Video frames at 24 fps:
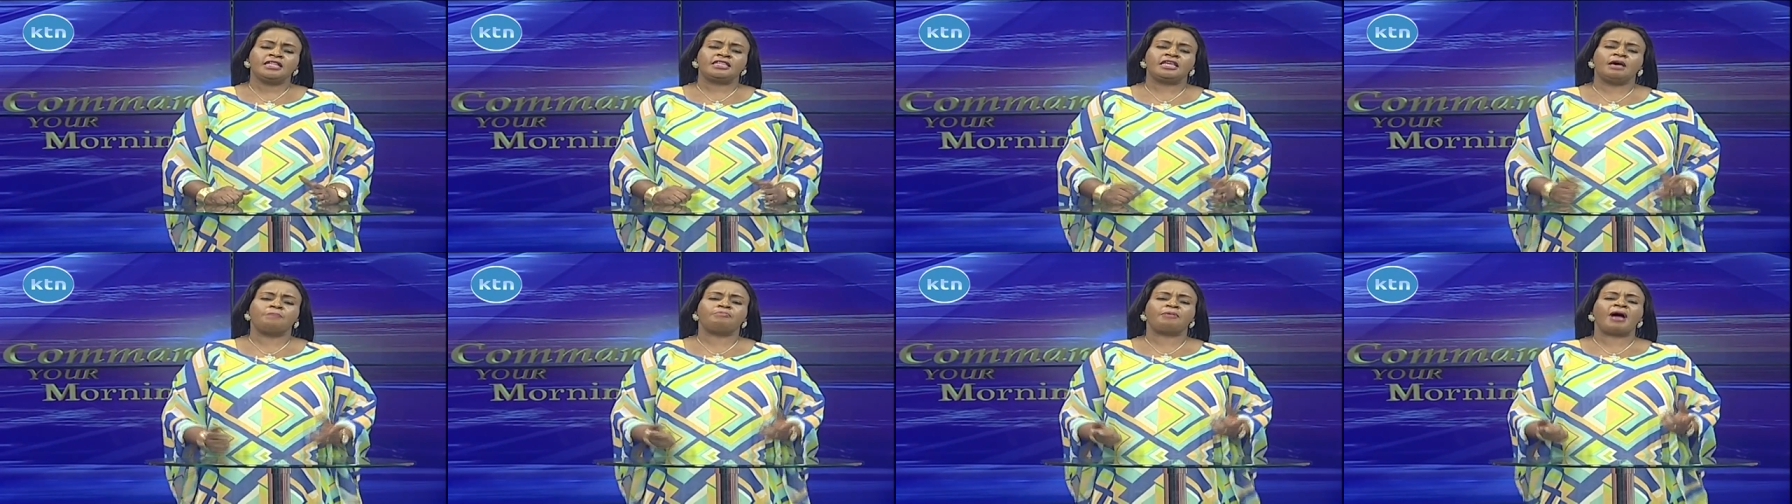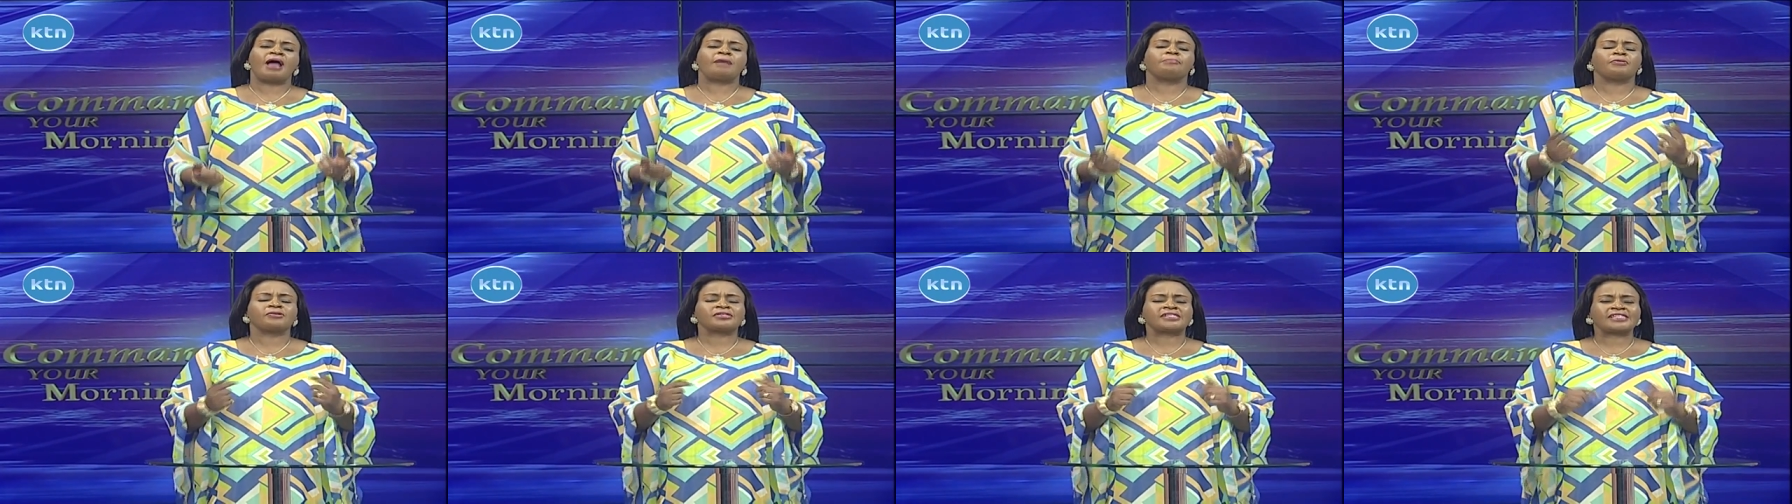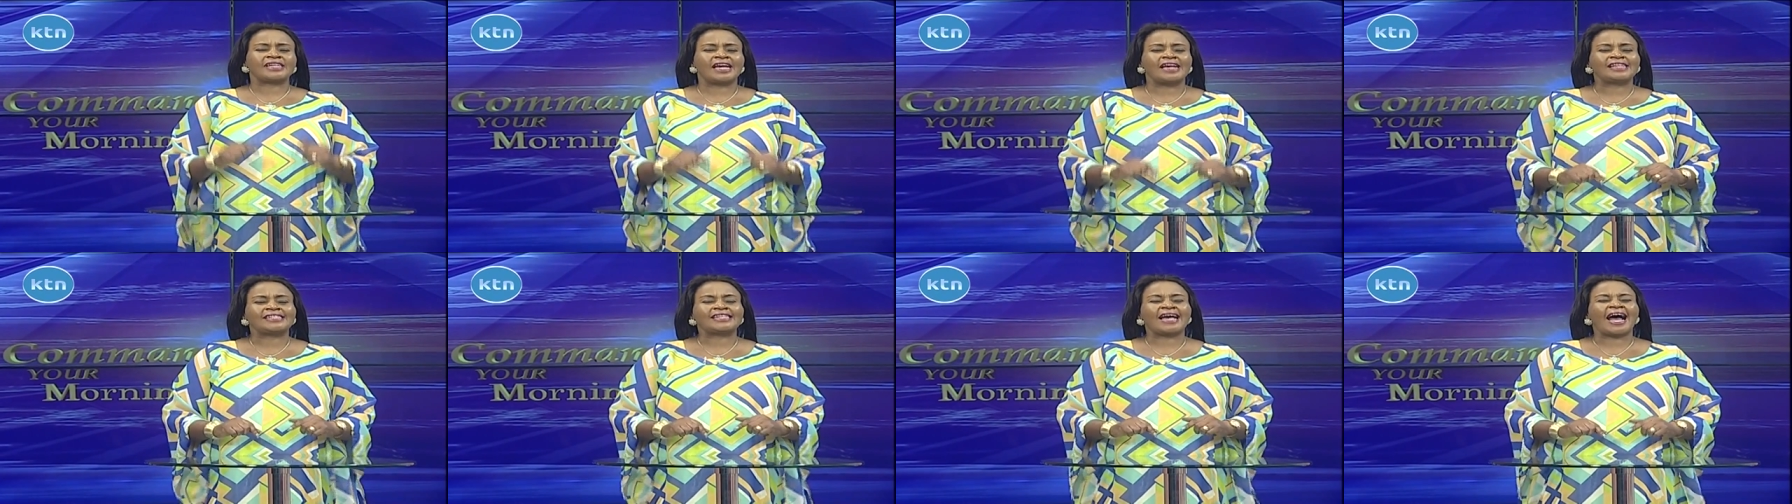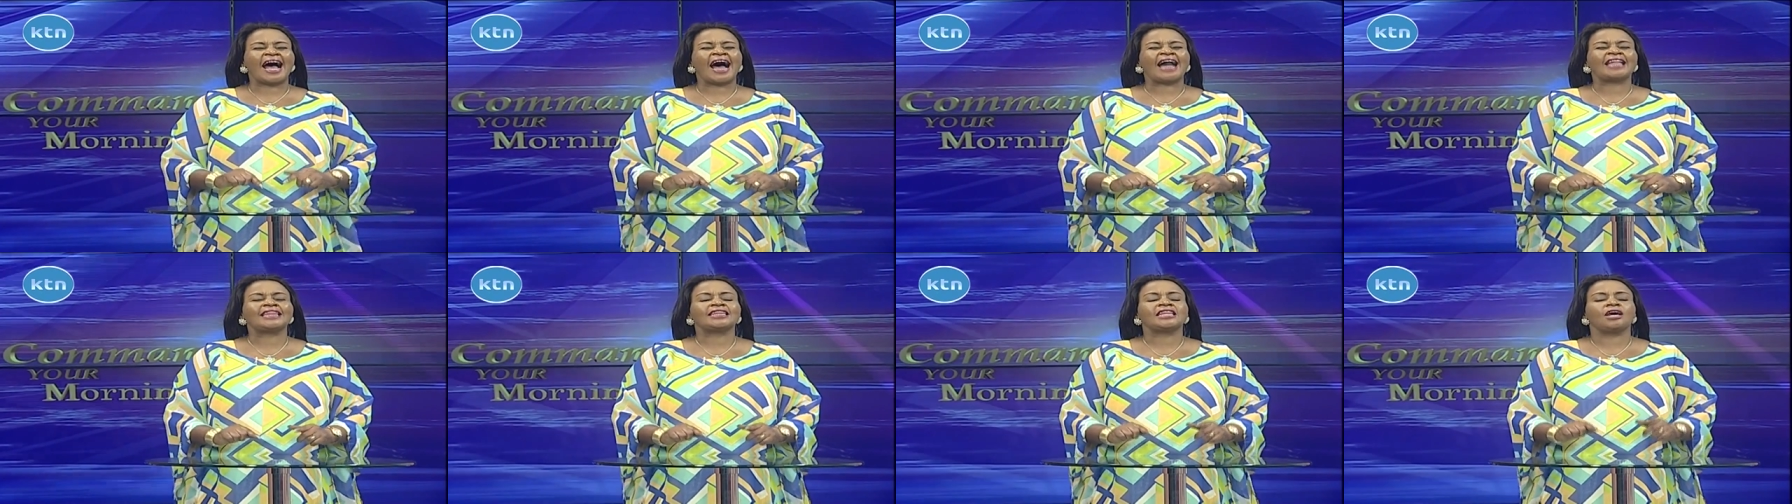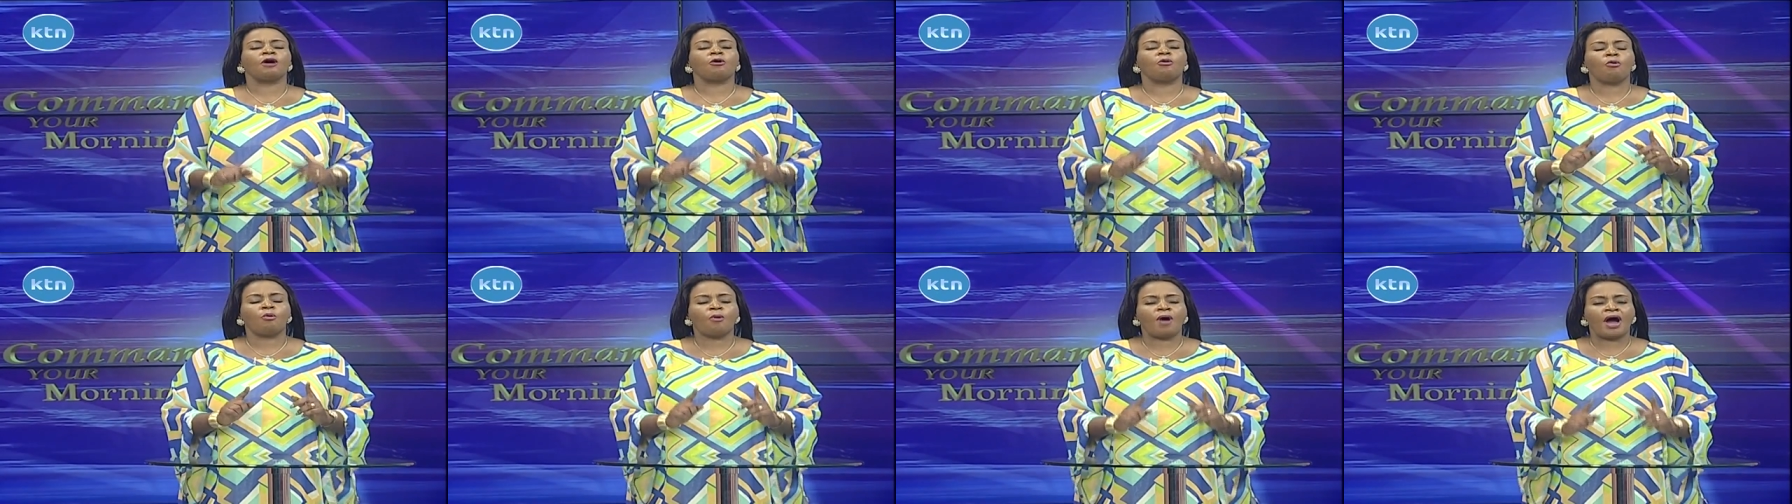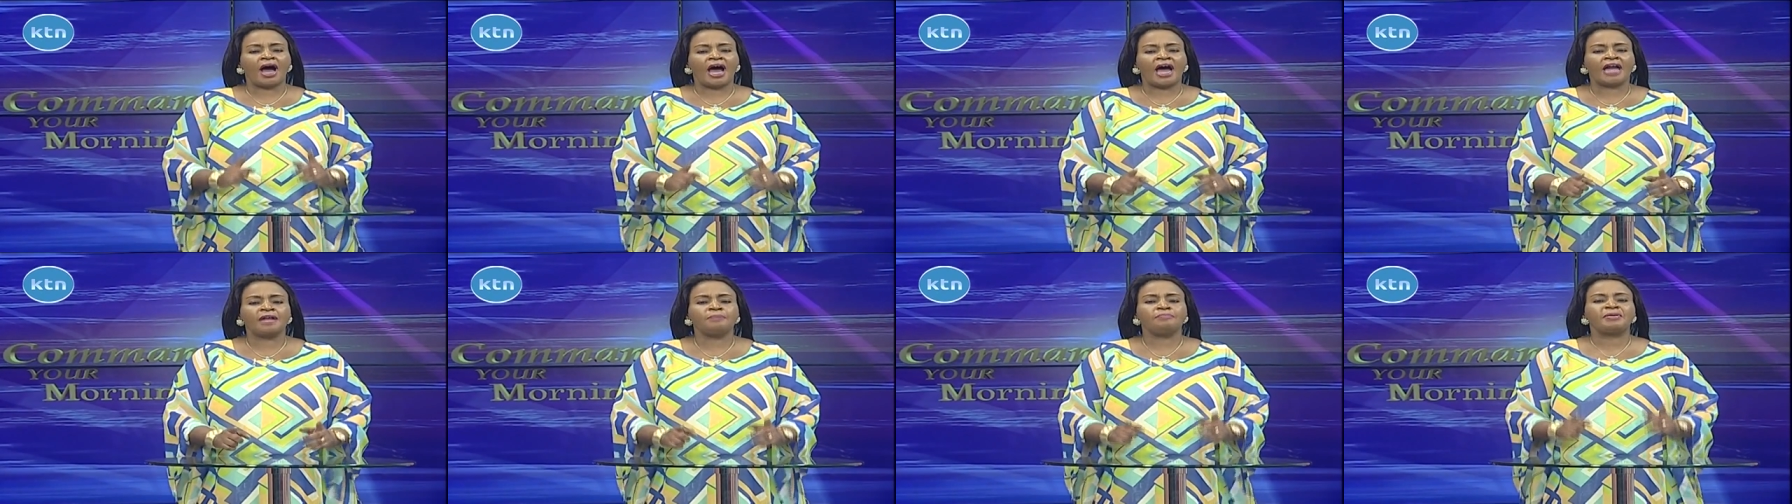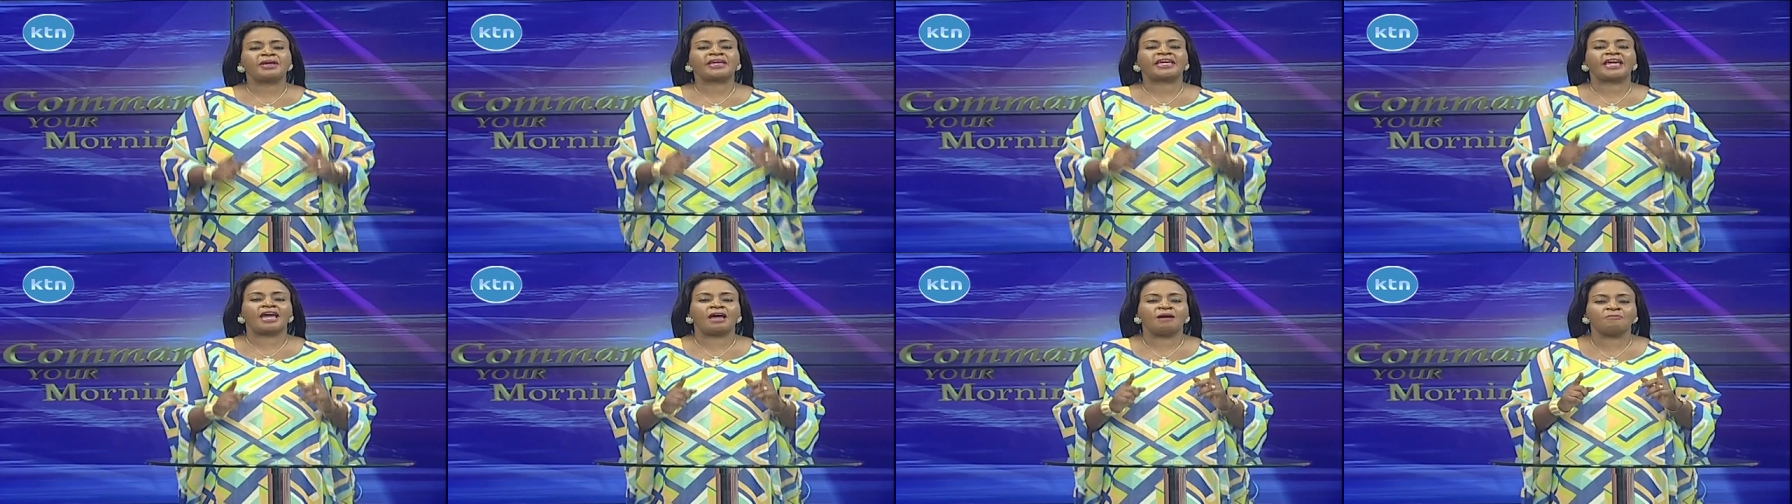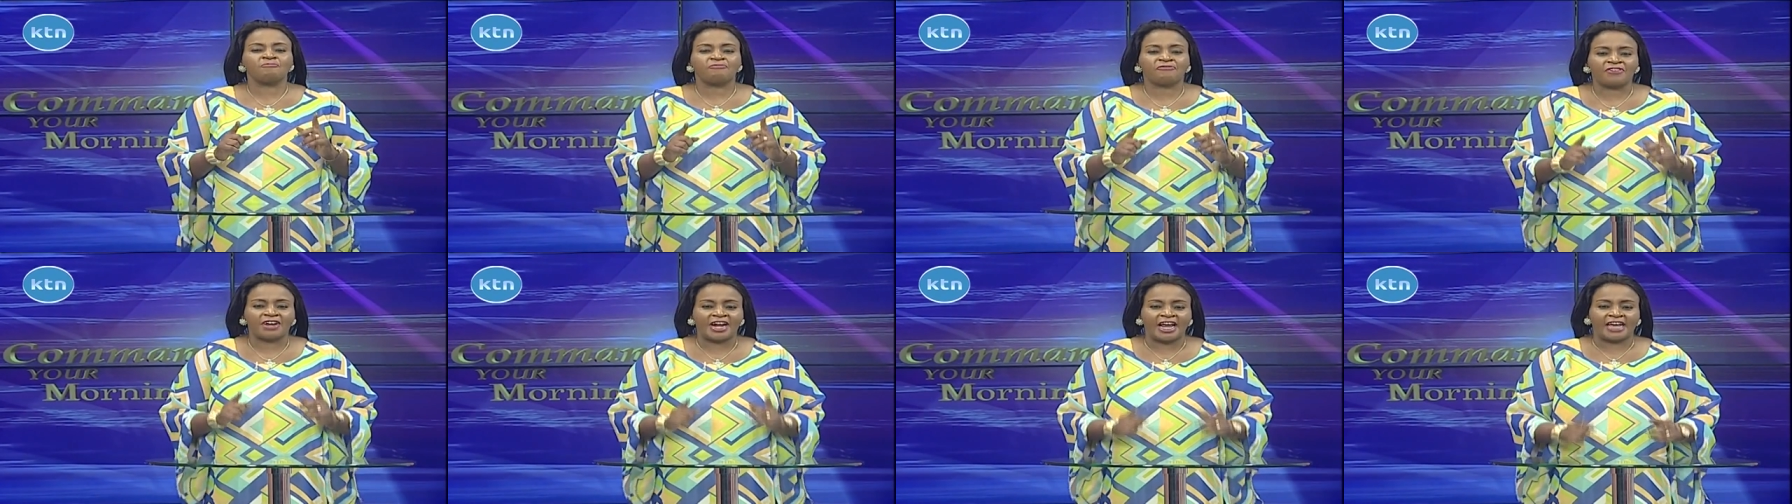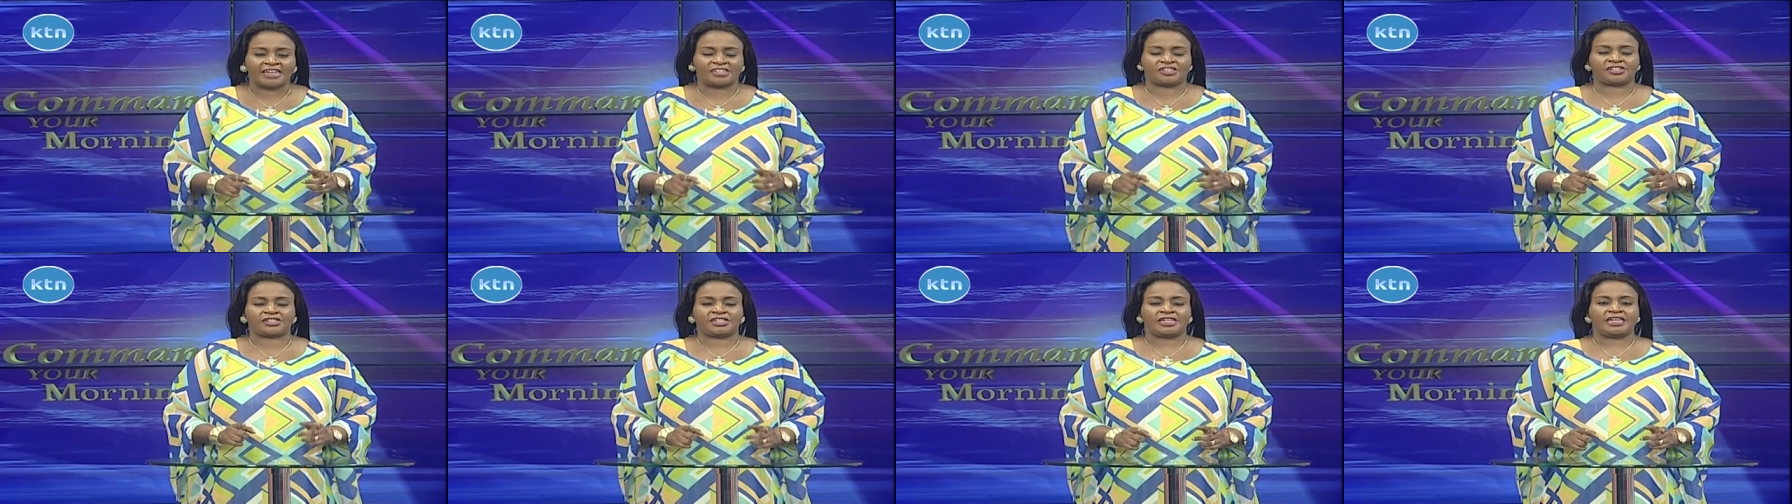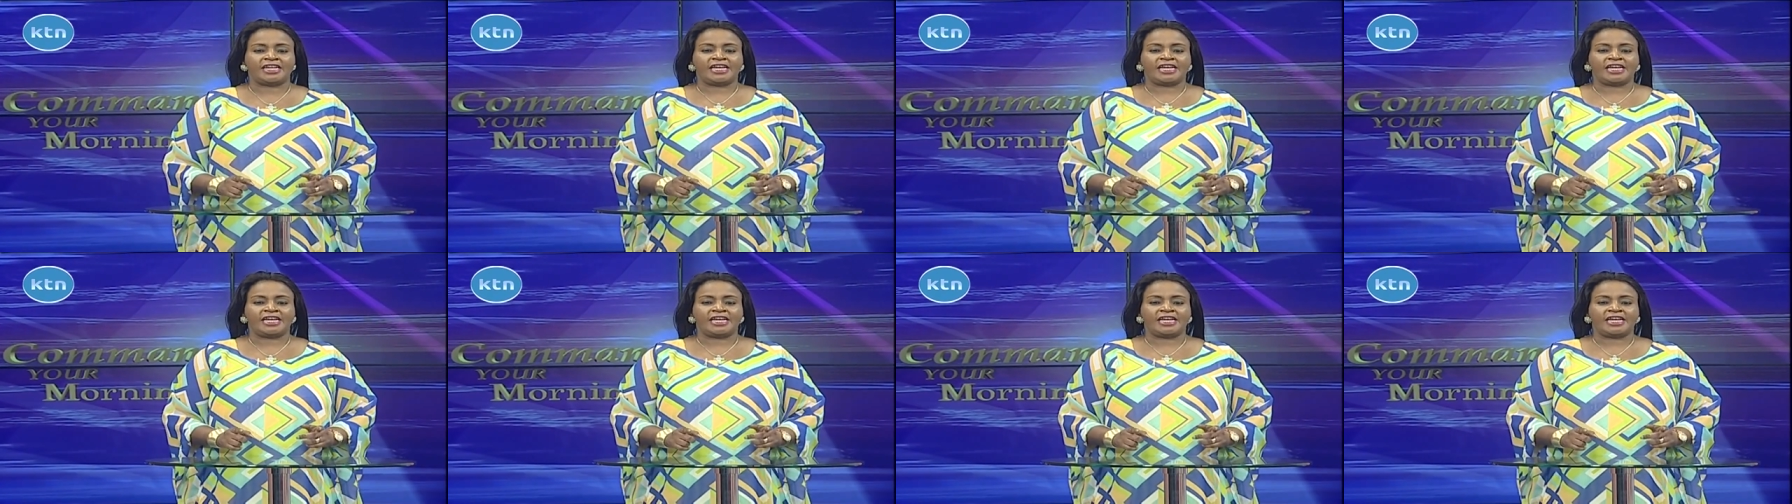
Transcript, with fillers: the Bible says, And the word became flesh